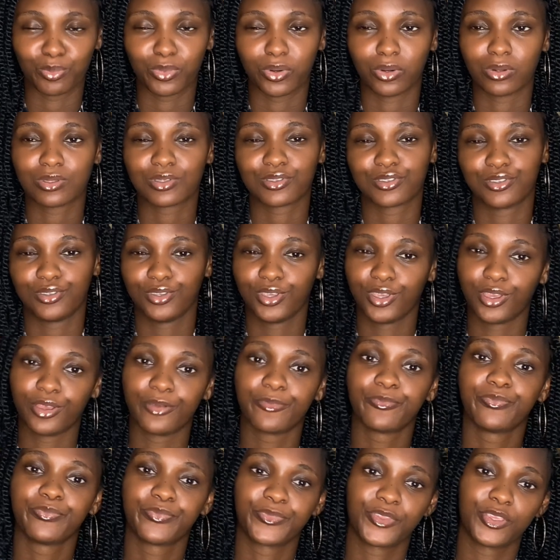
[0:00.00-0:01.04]
but yeah,
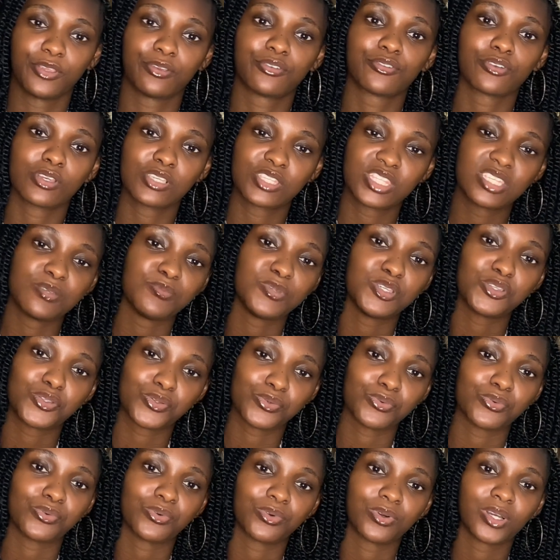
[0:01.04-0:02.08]
you trust me
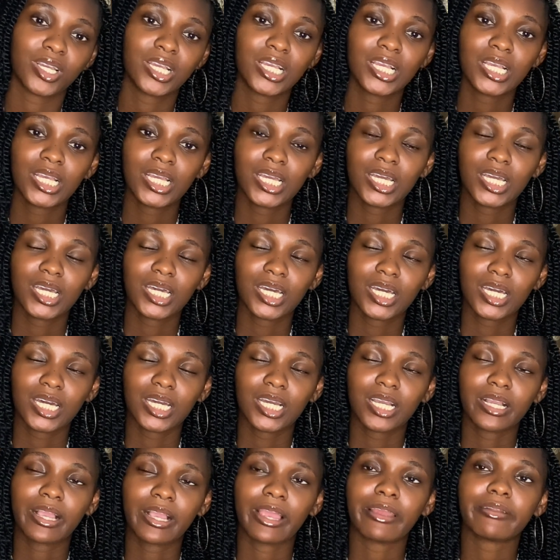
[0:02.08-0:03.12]
to
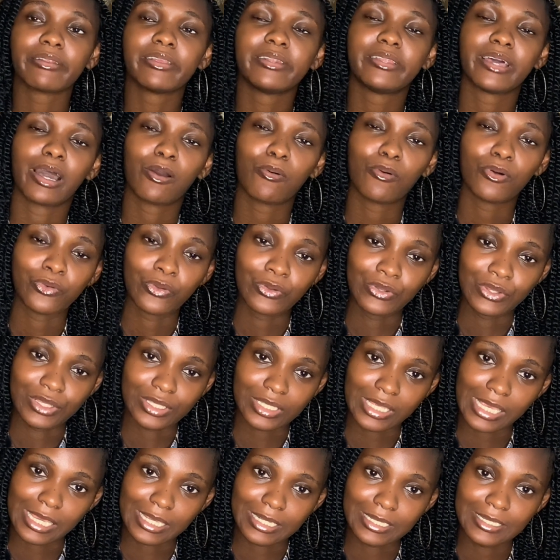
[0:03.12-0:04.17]
carry that one on
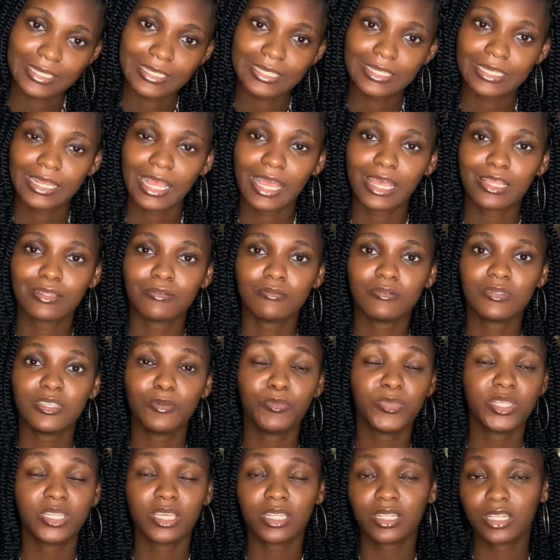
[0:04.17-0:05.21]
his head. And
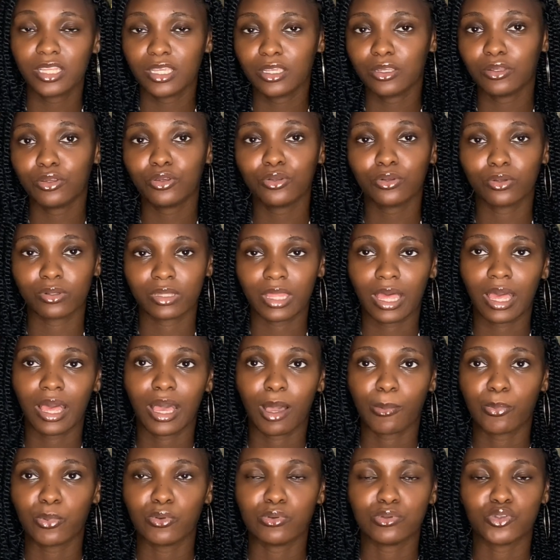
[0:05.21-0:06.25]
immediately, you know, that
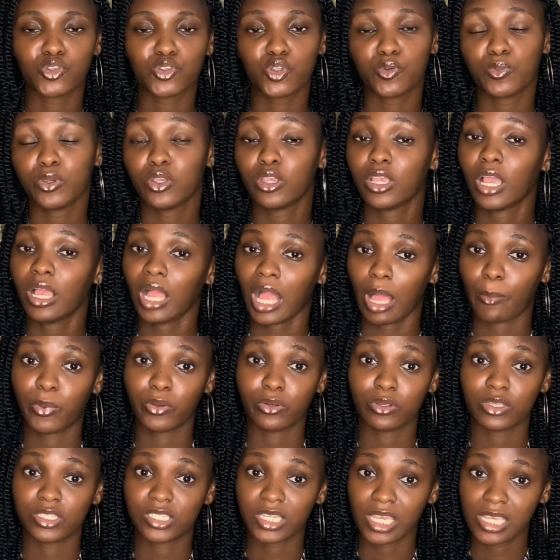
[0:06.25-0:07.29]
happened. Zubby
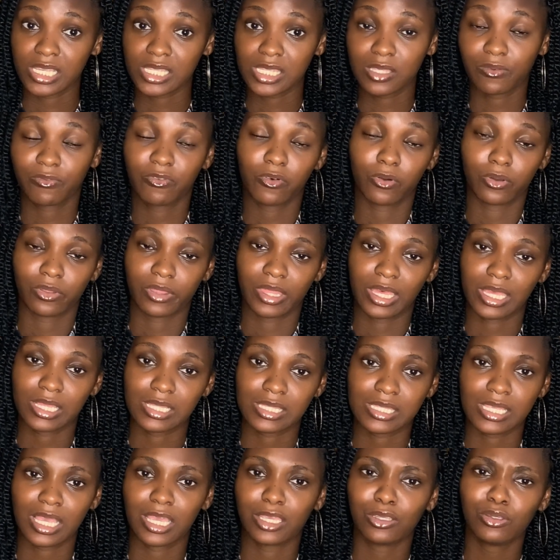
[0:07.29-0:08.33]
apologized for that,
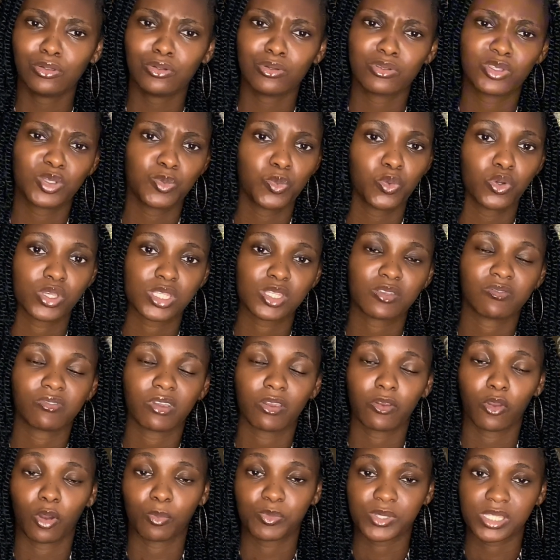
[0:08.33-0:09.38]
and you know, Timmy was still
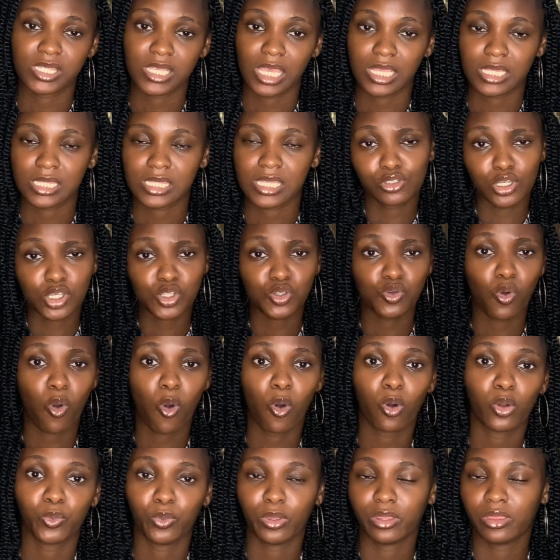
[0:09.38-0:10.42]
very upset. They just
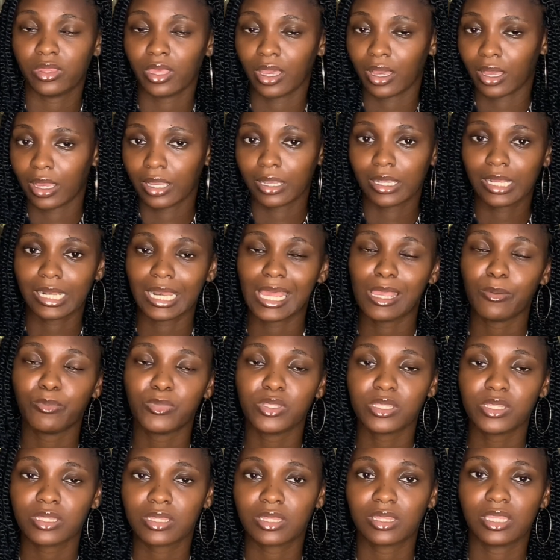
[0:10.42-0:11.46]
go on with their
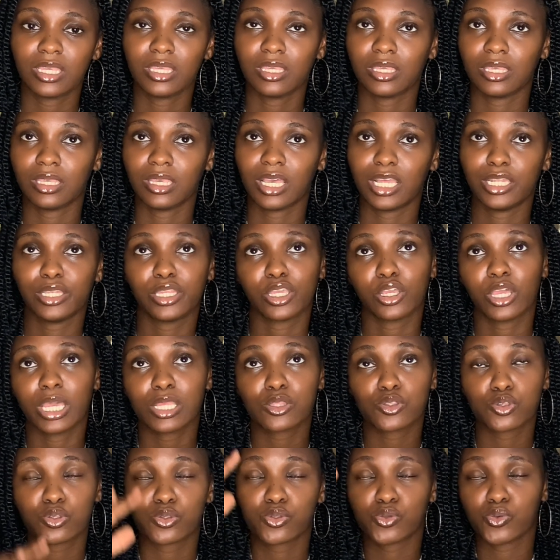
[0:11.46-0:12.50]
climbing thingy, and they
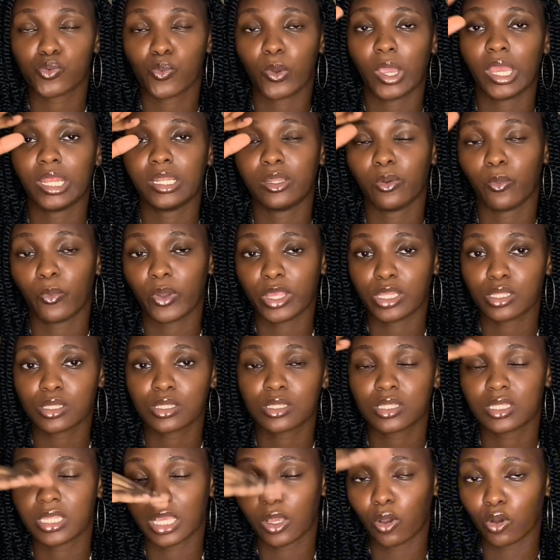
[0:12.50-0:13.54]
get to where
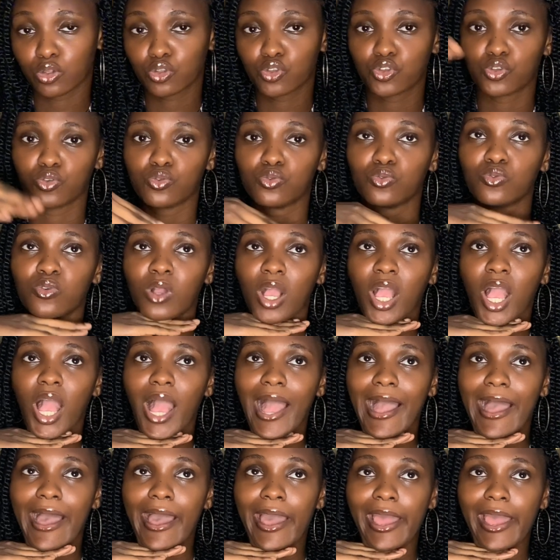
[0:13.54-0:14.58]
they got to,
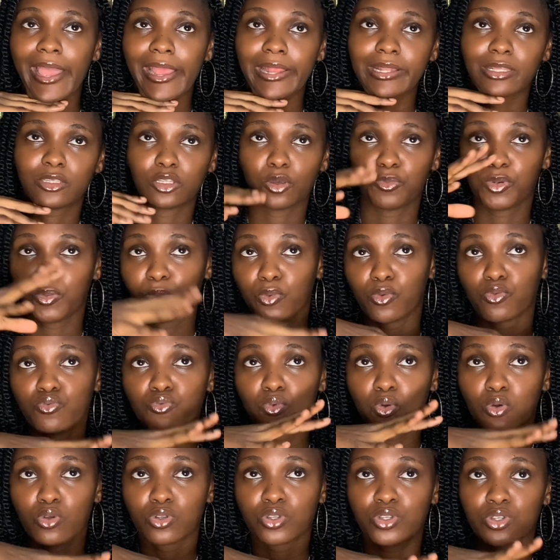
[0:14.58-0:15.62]
and some people
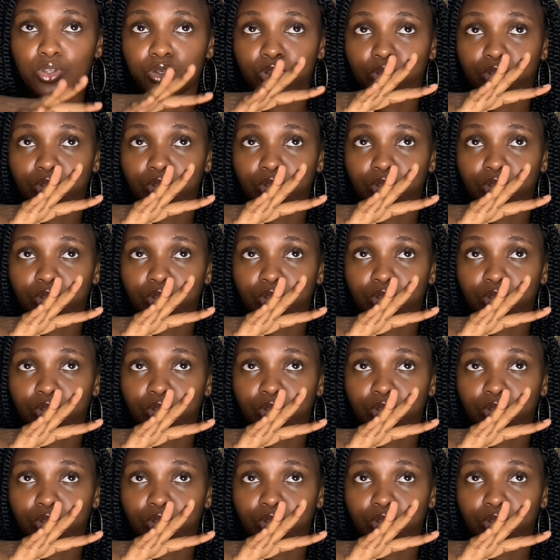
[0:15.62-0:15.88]
rode